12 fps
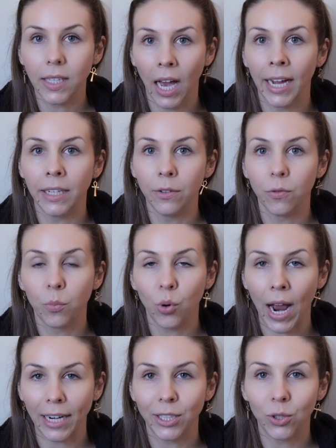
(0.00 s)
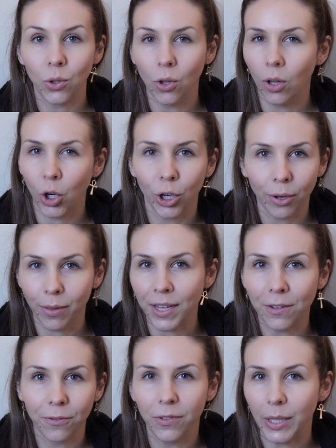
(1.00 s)
kind of practical,
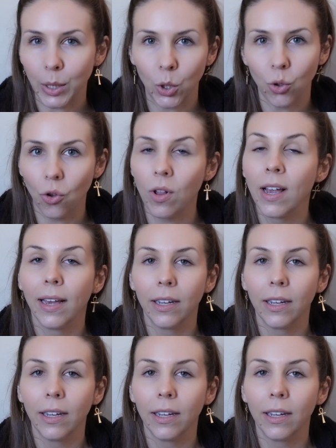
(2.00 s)
earthy, physical